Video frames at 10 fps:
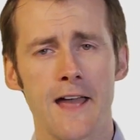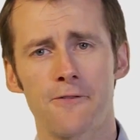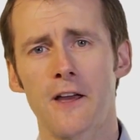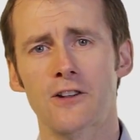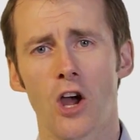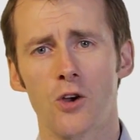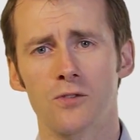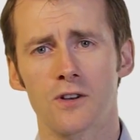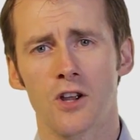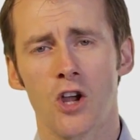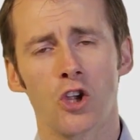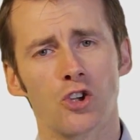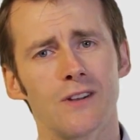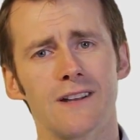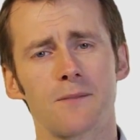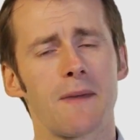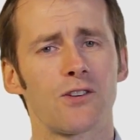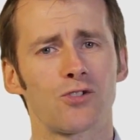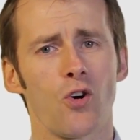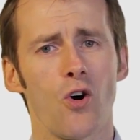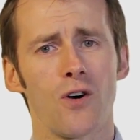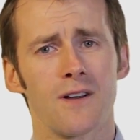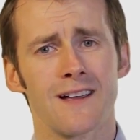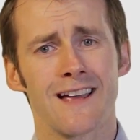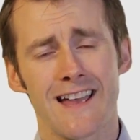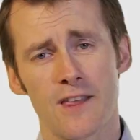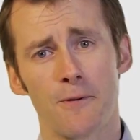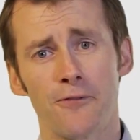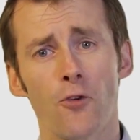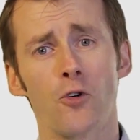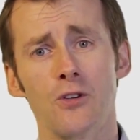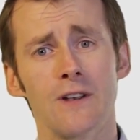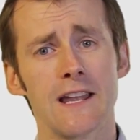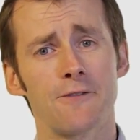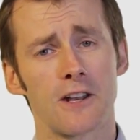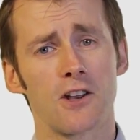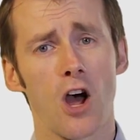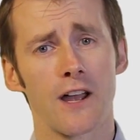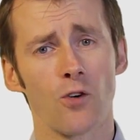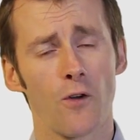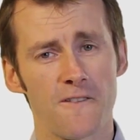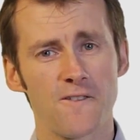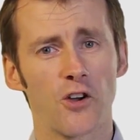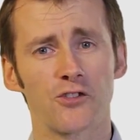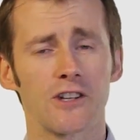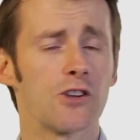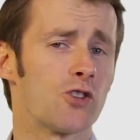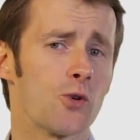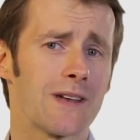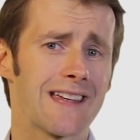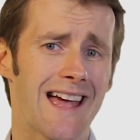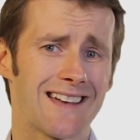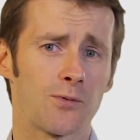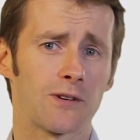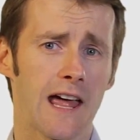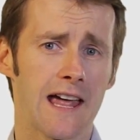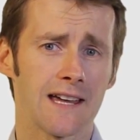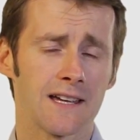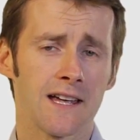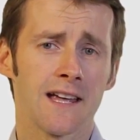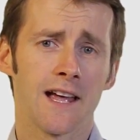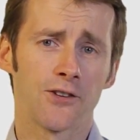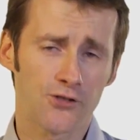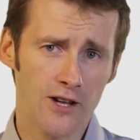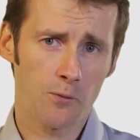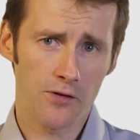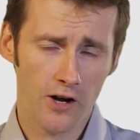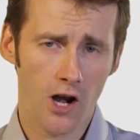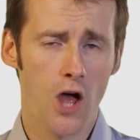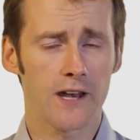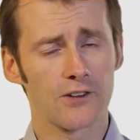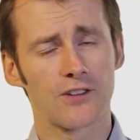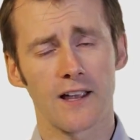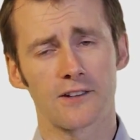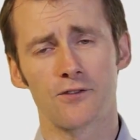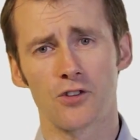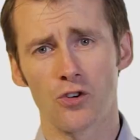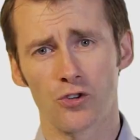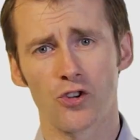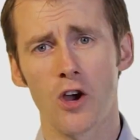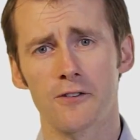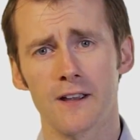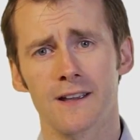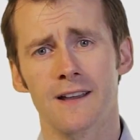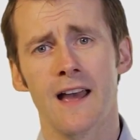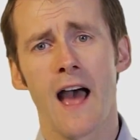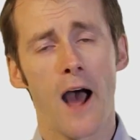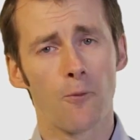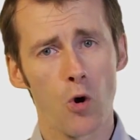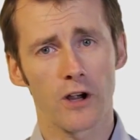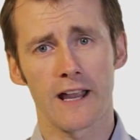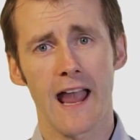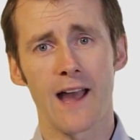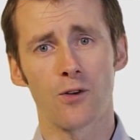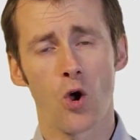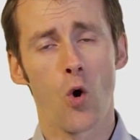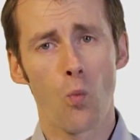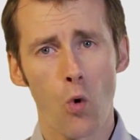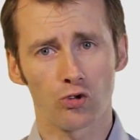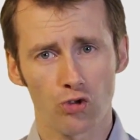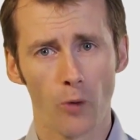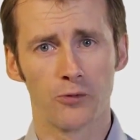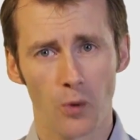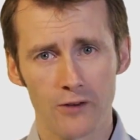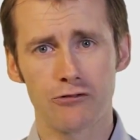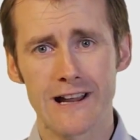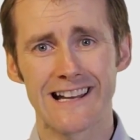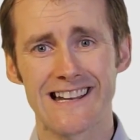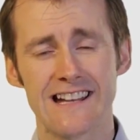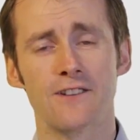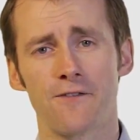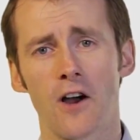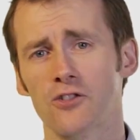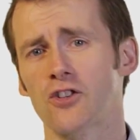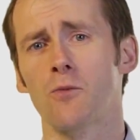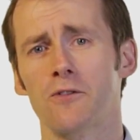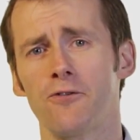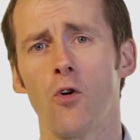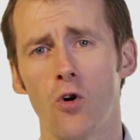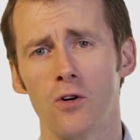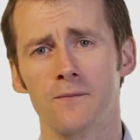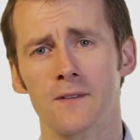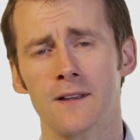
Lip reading: If they don't, you need to make sure either before you leave in a night or the first thing you do when you get into a day is sit with the client executives that you're serving and working out what jobs do I really need to find someone for.